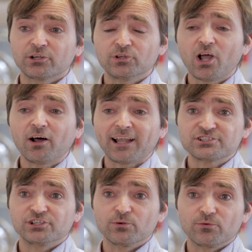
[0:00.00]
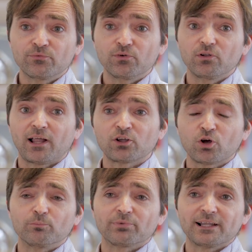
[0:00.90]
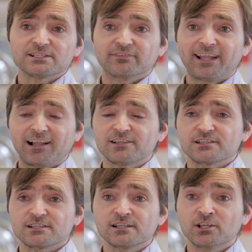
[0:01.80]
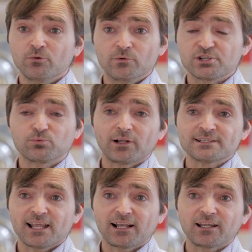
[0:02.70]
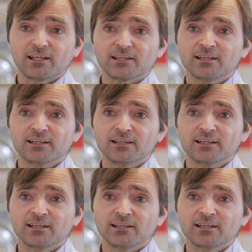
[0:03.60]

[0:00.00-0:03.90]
so you can't actually do a full and comprehensive analysis with just one technique.